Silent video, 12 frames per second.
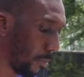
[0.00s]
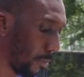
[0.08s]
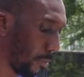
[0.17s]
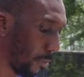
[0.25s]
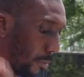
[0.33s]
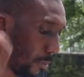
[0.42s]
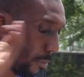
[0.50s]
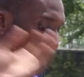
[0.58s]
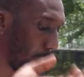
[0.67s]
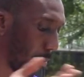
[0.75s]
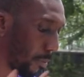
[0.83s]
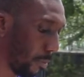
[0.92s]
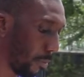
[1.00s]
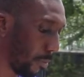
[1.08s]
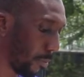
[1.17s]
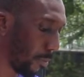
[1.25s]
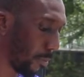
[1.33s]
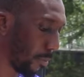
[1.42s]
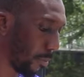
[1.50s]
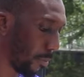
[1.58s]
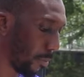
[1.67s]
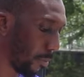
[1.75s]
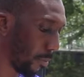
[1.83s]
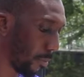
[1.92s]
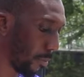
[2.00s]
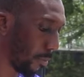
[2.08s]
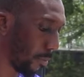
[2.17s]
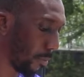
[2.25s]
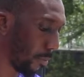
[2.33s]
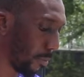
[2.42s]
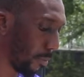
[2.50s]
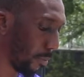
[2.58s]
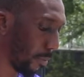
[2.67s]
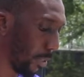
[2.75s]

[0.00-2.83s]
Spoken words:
(not speaking)